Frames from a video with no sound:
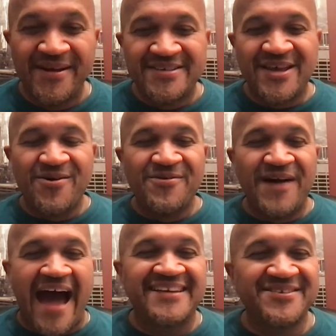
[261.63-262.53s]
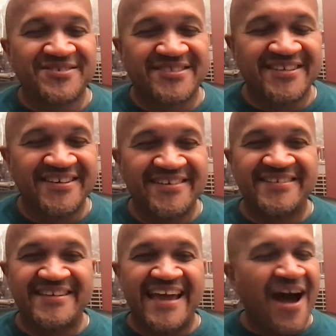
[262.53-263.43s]
So I used to,
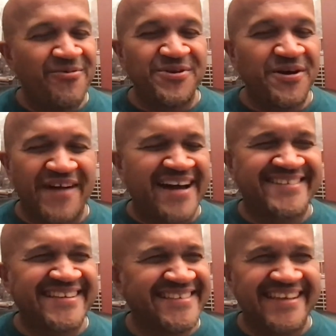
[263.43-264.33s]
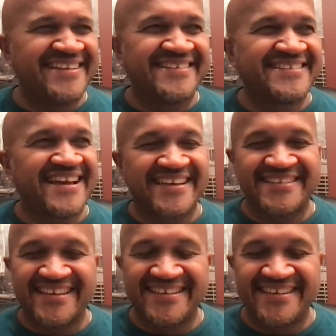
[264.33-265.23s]
and I don't know if I actually did this. I guess
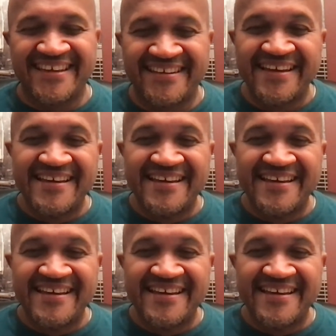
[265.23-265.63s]
I did.